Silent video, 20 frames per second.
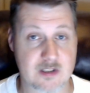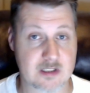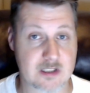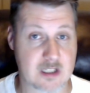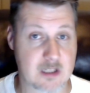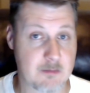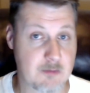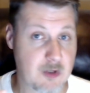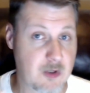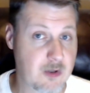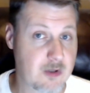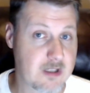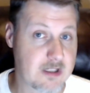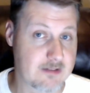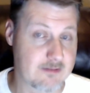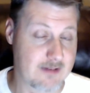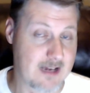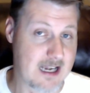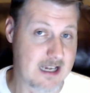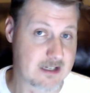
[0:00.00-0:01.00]
community
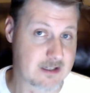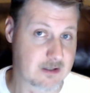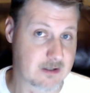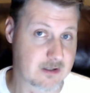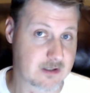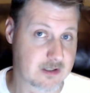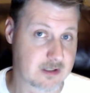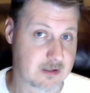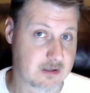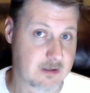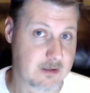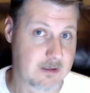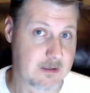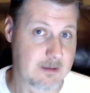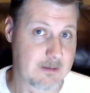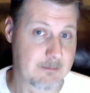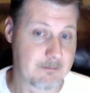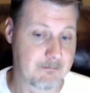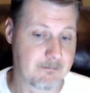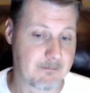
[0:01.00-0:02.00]
advisors,
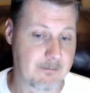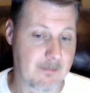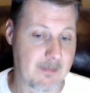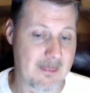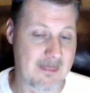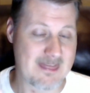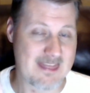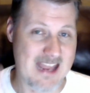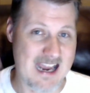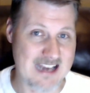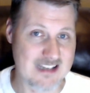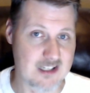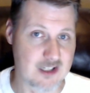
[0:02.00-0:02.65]
that